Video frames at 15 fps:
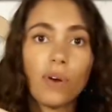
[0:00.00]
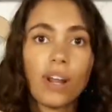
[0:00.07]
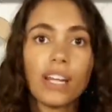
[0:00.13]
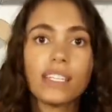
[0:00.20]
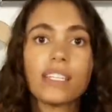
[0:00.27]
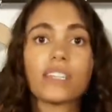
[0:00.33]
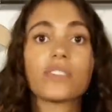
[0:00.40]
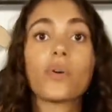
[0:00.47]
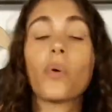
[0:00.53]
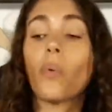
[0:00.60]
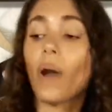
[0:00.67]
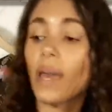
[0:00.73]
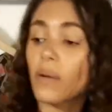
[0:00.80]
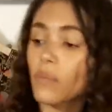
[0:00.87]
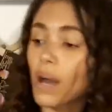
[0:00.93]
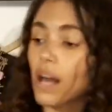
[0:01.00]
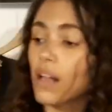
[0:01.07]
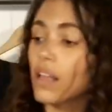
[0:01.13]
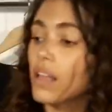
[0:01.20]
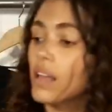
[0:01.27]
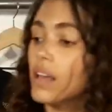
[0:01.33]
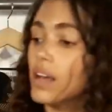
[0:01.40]
and it does quite
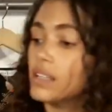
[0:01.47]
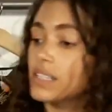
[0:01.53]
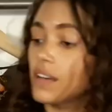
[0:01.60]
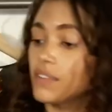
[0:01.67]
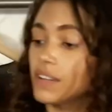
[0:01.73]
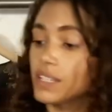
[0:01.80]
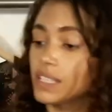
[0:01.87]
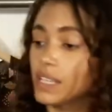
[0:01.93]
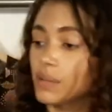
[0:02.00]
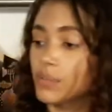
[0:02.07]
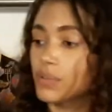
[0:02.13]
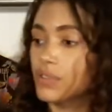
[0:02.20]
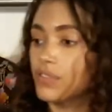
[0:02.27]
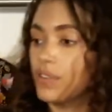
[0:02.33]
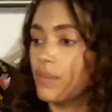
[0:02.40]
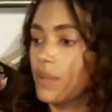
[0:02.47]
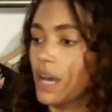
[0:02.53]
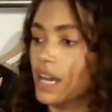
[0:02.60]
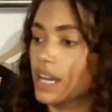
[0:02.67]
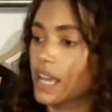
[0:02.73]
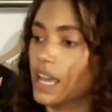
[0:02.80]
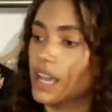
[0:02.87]
well. Definitely a proven
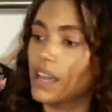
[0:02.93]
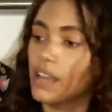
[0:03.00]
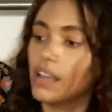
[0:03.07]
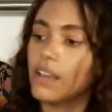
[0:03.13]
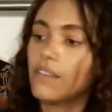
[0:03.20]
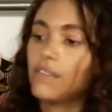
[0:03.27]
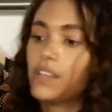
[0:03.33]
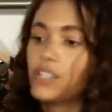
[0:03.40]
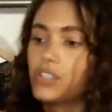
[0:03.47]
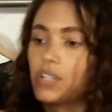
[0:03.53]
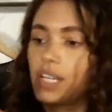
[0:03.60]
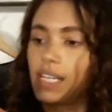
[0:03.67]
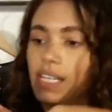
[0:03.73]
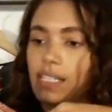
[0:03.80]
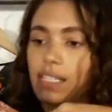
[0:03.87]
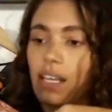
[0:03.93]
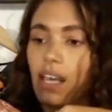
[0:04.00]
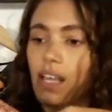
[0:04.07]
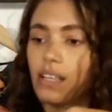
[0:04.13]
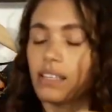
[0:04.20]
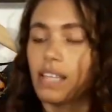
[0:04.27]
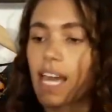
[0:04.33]
body, featuring this
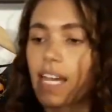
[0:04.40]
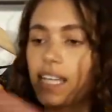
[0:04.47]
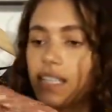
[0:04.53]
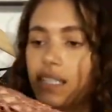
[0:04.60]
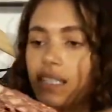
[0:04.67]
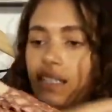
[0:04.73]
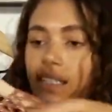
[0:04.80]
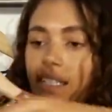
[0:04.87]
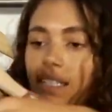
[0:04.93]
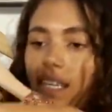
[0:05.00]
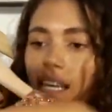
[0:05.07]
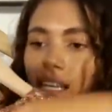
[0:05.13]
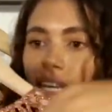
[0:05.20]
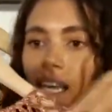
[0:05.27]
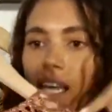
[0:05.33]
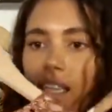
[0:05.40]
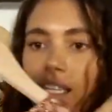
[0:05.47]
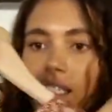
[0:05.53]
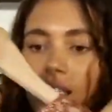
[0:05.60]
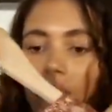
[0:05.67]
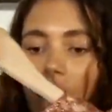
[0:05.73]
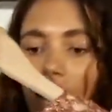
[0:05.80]
lattice detailing at
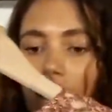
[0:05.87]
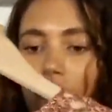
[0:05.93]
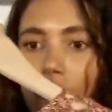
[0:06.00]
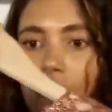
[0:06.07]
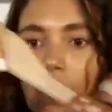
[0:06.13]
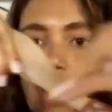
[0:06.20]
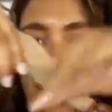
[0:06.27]
the top,